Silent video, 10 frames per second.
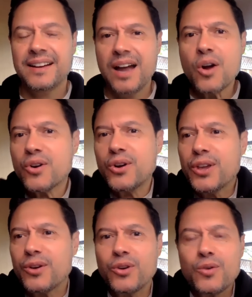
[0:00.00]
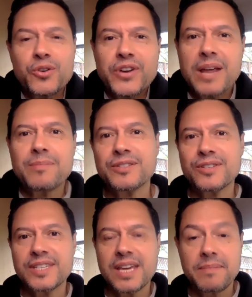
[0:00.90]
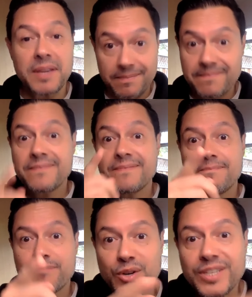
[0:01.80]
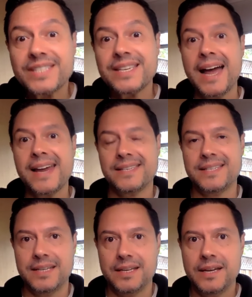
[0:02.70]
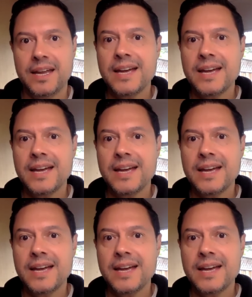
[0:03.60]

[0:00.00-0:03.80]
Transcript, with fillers: How could you? You weren't able to see me. Precisely.